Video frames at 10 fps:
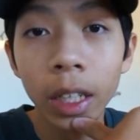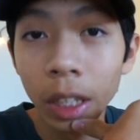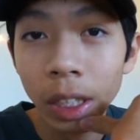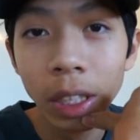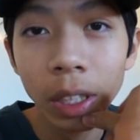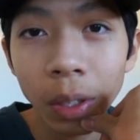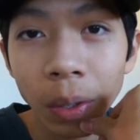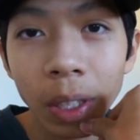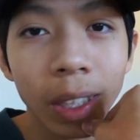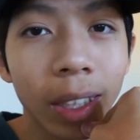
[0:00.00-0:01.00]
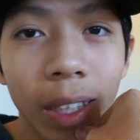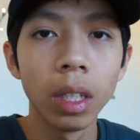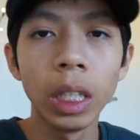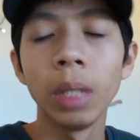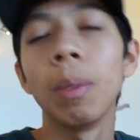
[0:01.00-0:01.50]
years old.
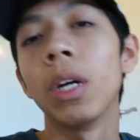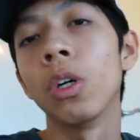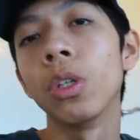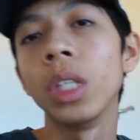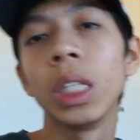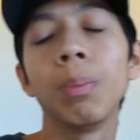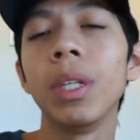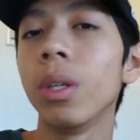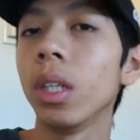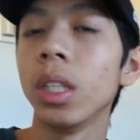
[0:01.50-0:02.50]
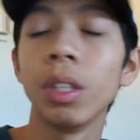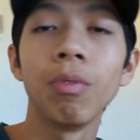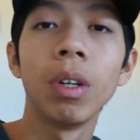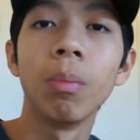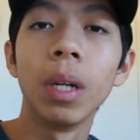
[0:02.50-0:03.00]
This is my whole experience
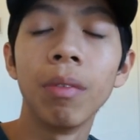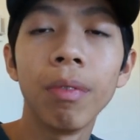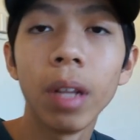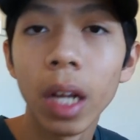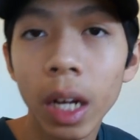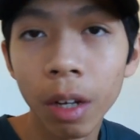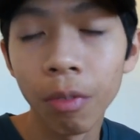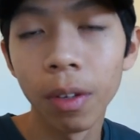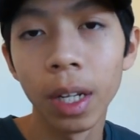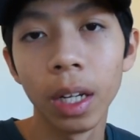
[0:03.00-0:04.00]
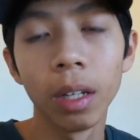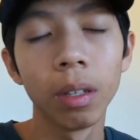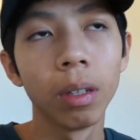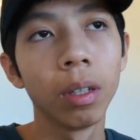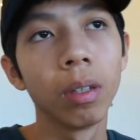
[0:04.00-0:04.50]
from my life, like
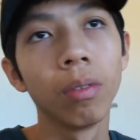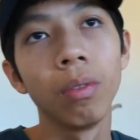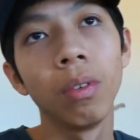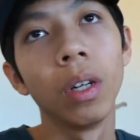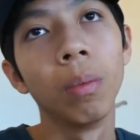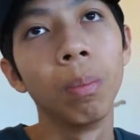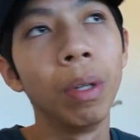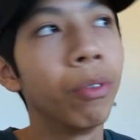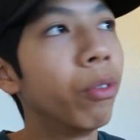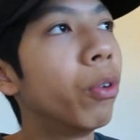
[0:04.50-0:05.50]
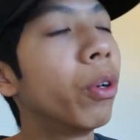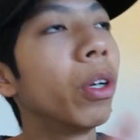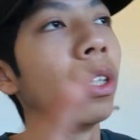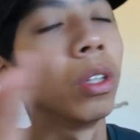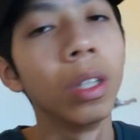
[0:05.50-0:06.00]
from before
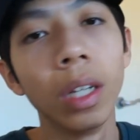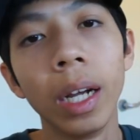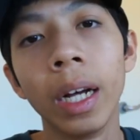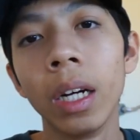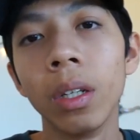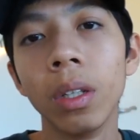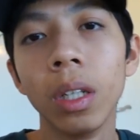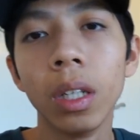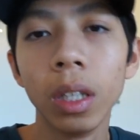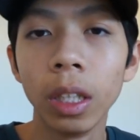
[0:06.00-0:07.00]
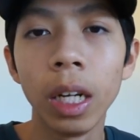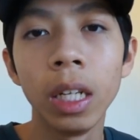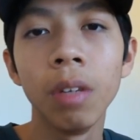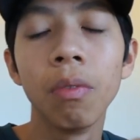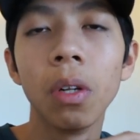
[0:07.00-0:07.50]
to now. The
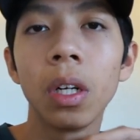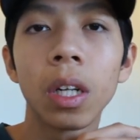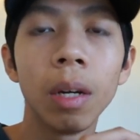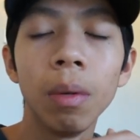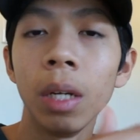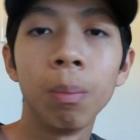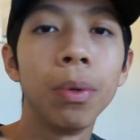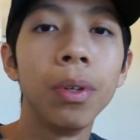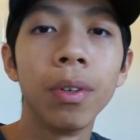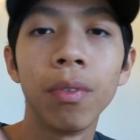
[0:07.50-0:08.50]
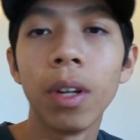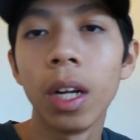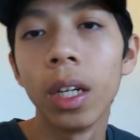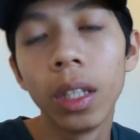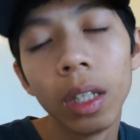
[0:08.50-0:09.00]
daily vlog I've improved a
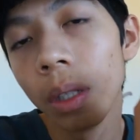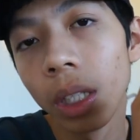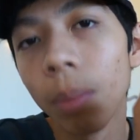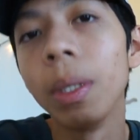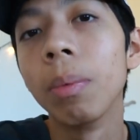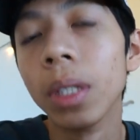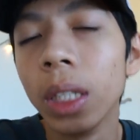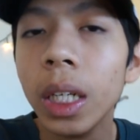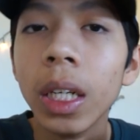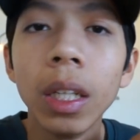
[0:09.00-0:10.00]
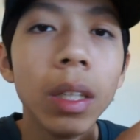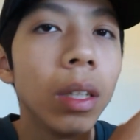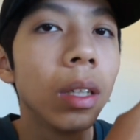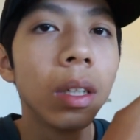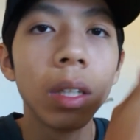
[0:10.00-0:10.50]
lot. Some people said
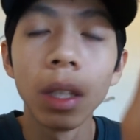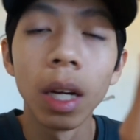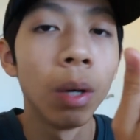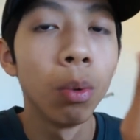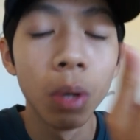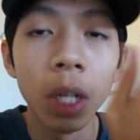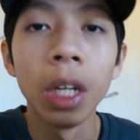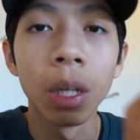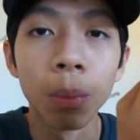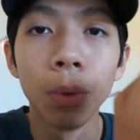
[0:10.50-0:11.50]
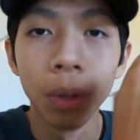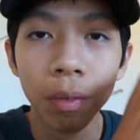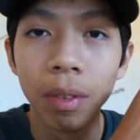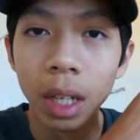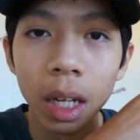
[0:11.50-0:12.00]
I really
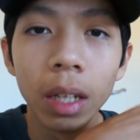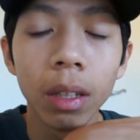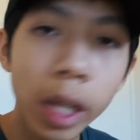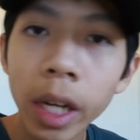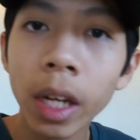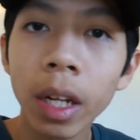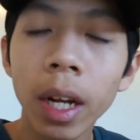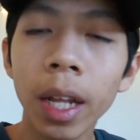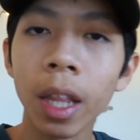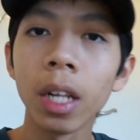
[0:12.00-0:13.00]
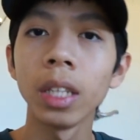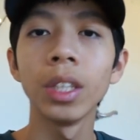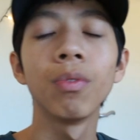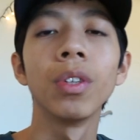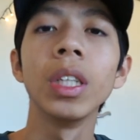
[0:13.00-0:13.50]
improved a lot. And I think that's
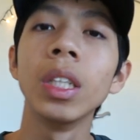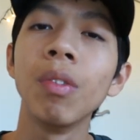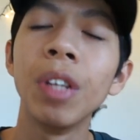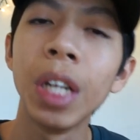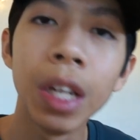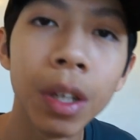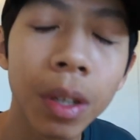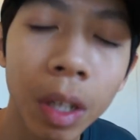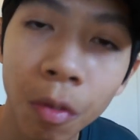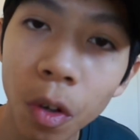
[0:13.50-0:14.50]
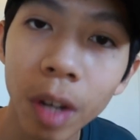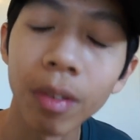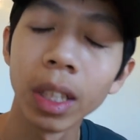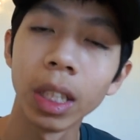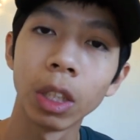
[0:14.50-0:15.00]
all for this video. If you
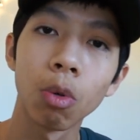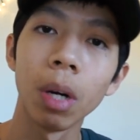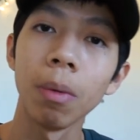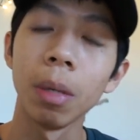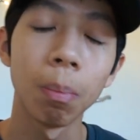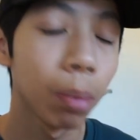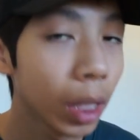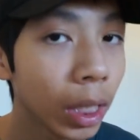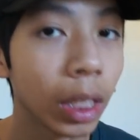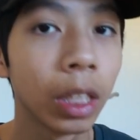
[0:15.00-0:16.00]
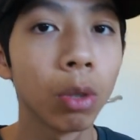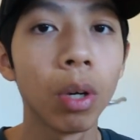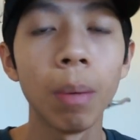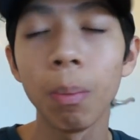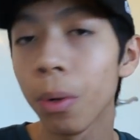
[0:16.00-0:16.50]
haven't subscribed me, please
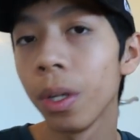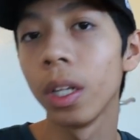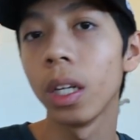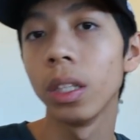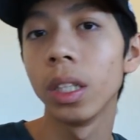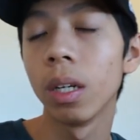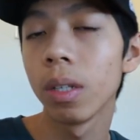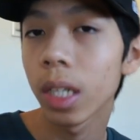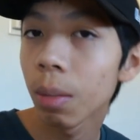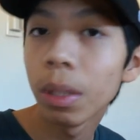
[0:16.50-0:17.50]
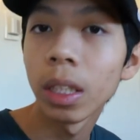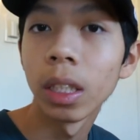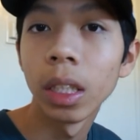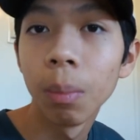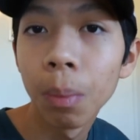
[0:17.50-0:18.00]
subscribe, put a thumbs up, give me some
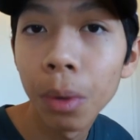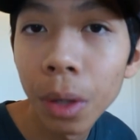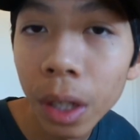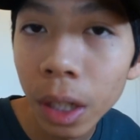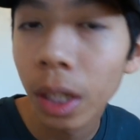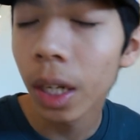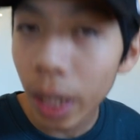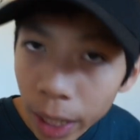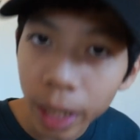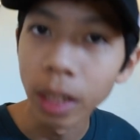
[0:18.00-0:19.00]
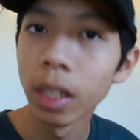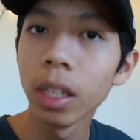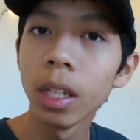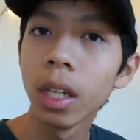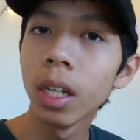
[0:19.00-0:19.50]
support. And
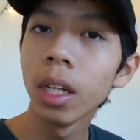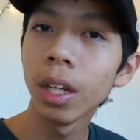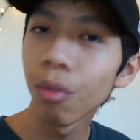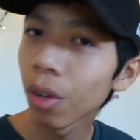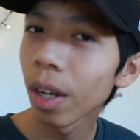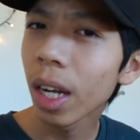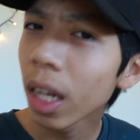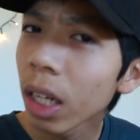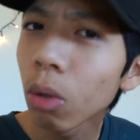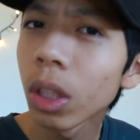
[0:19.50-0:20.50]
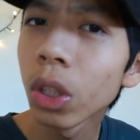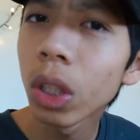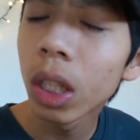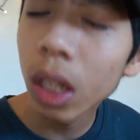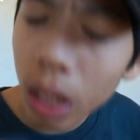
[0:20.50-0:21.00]
if you have any
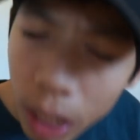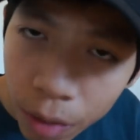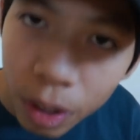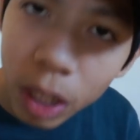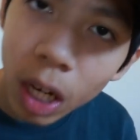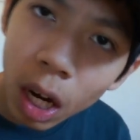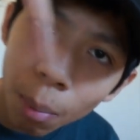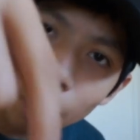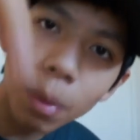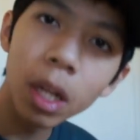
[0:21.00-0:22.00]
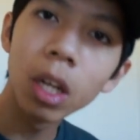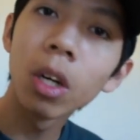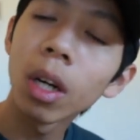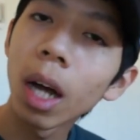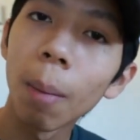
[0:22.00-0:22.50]
question, leave a comment
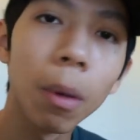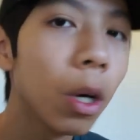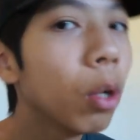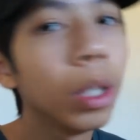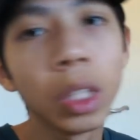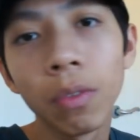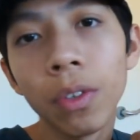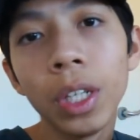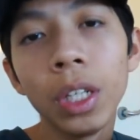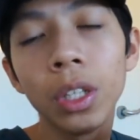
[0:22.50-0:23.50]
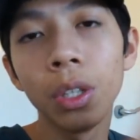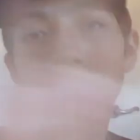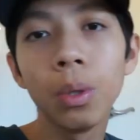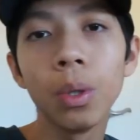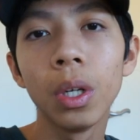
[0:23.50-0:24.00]
below. I'm always free
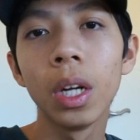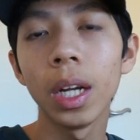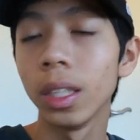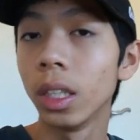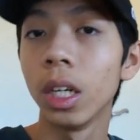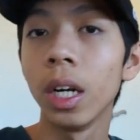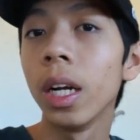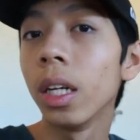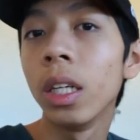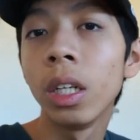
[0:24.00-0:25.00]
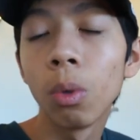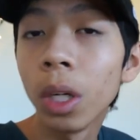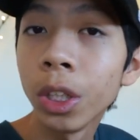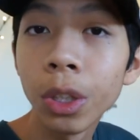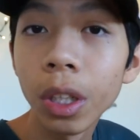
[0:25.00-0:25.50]
to answer any
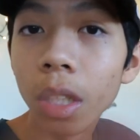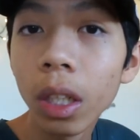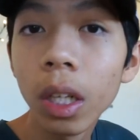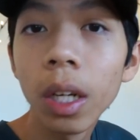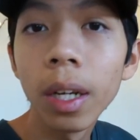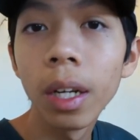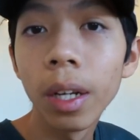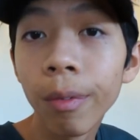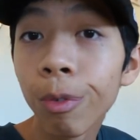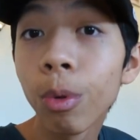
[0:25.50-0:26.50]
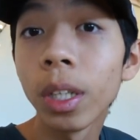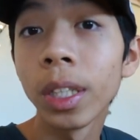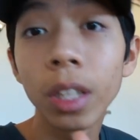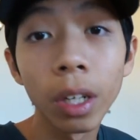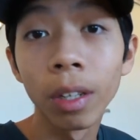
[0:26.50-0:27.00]
question. If you want
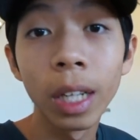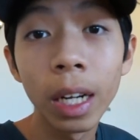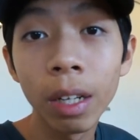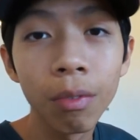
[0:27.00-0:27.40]
to start a daily